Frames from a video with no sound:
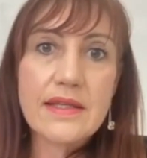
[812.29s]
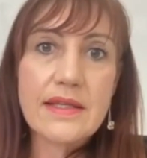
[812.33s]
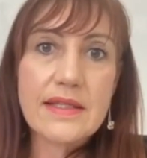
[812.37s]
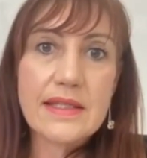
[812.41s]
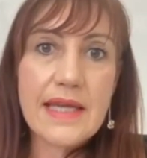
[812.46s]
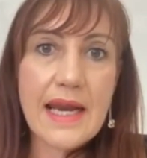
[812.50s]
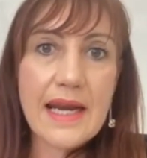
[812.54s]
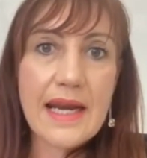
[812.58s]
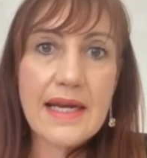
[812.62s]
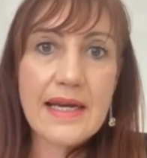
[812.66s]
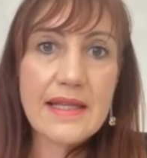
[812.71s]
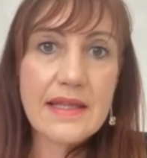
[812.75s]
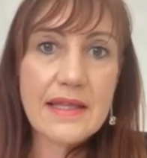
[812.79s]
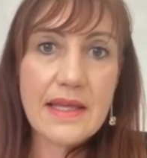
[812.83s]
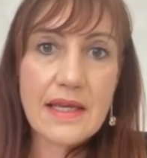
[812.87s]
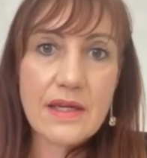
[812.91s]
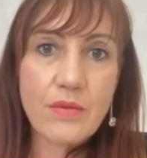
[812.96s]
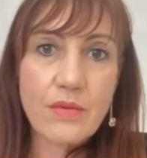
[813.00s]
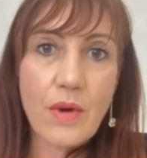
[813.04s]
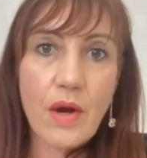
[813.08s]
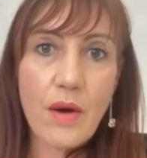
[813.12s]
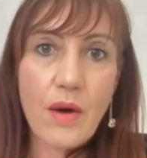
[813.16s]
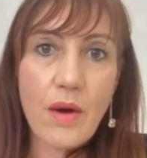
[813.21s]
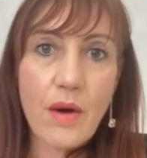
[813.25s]
is the
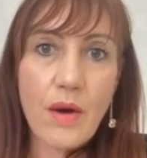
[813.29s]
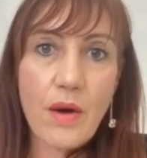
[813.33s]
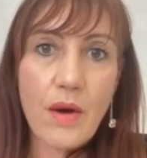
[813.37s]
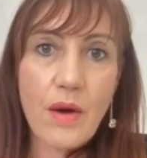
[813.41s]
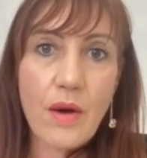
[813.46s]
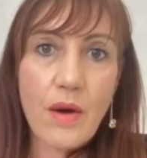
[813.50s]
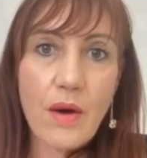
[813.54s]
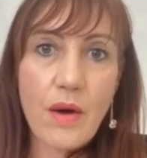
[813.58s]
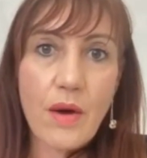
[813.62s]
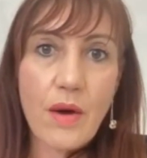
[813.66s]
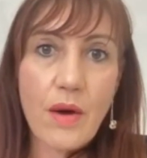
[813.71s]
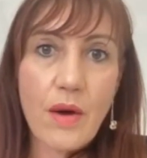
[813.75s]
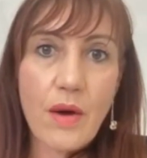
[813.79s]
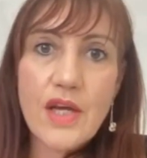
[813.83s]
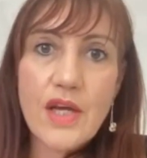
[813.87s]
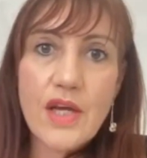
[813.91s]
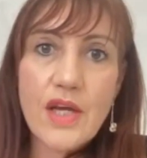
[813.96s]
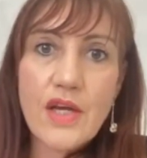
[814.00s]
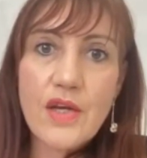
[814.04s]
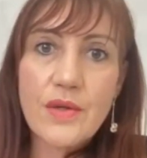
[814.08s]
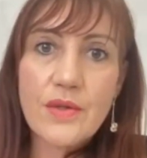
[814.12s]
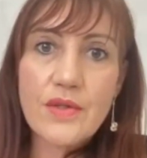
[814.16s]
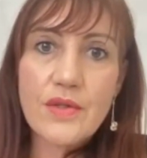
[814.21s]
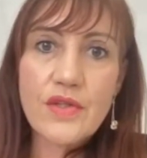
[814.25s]
standard that we operate
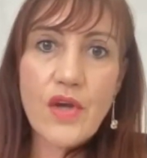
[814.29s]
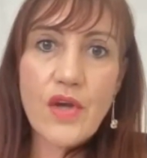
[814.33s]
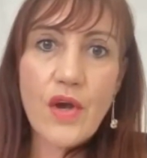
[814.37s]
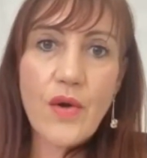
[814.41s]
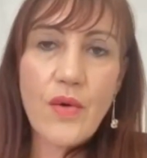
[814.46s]
on.